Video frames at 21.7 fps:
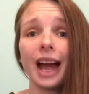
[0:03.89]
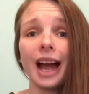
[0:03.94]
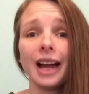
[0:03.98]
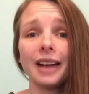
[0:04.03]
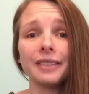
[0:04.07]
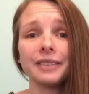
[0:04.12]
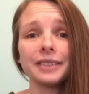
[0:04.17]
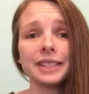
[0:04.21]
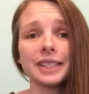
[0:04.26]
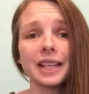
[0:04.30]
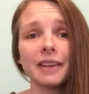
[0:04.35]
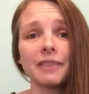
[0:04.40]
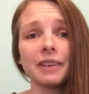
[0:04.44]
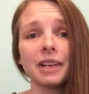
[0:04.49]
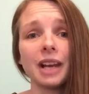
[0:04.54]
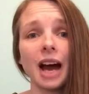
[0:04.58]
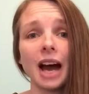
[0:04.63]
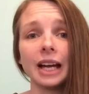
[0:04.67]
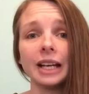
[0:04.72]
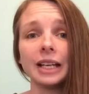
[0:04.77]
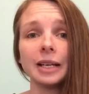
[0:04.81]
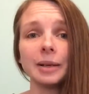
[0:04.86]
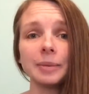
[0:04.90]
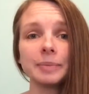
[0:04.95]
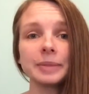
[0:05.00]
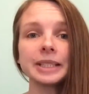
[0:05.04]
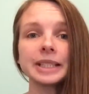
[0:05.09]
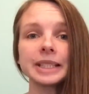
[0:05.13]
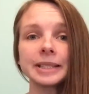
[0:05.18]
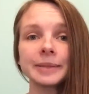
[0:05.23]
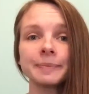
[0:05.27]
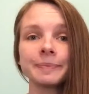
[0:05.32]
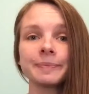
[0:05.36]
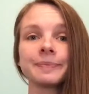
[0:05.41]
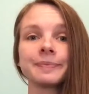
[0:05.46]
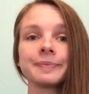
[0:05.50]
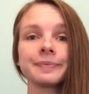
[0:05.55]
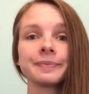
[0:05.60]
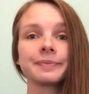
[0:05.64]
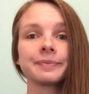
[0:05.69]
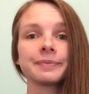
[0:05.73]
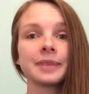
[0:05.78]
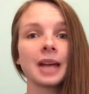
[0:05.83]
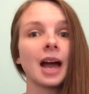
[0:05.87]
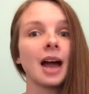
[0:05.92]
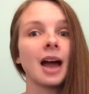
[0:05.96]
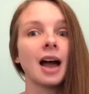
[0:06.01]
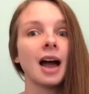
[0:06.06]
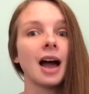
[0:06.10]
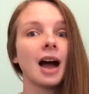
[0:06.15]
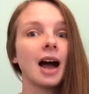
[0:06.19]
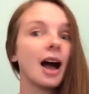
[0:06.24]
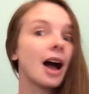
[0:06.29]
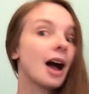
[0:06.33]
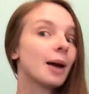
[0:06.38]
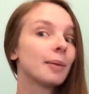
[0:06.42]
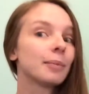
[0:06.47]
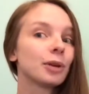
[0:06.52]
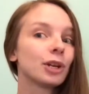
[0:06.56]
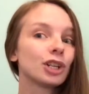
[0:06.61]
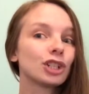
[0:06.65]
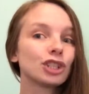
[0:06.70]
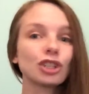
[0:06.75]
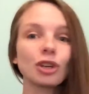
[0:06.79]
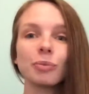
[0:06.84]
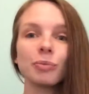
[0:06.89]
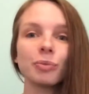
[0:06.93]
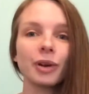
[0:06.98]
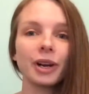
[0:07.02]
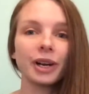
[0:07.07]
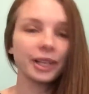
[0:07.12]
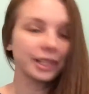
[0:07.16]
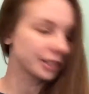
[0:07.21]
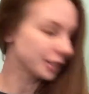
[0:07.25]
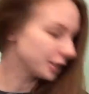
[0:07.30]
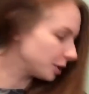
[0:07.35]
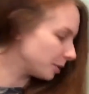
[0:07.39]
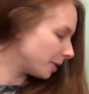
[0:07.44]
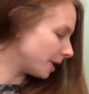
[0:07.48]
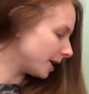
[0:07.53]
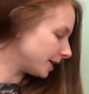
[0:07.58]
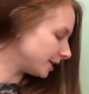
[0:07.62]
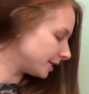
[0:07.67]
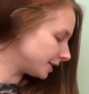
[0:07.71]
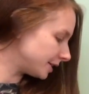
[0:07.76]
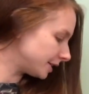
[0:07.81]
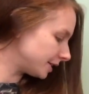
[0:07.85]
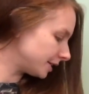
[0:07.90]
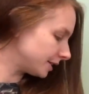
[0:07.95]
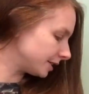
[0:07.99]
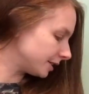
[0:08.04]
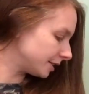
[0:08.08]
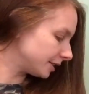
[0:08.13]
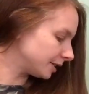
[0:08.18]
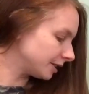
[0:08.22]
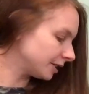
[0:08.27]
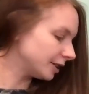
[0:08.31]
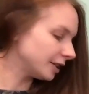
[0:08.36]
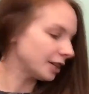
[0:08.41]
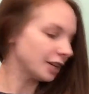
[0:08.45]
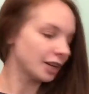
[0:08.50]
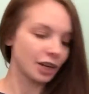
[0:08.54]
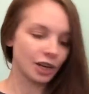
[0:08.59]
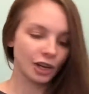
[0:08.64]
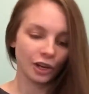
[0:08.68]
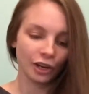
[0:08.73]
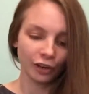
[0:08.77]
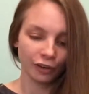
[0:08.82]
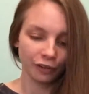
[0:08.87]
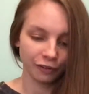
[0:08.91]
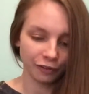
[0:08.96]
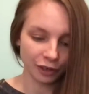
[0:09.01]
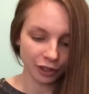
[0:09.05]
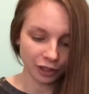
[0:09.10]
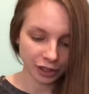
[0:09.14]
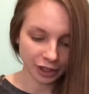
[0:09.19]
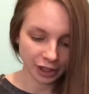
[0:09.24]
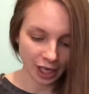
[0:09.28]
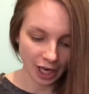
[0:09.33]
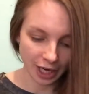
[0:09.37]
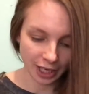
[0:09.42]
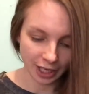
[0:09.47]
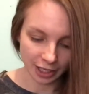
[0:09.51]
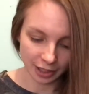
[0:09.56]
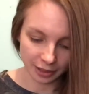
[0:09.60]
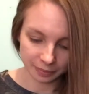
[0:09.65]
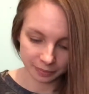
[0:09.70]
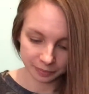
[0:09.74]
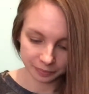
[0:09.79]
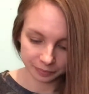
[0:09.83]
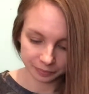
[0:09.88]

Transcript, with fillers: I have seven items. I'm gonna jump right into it. First item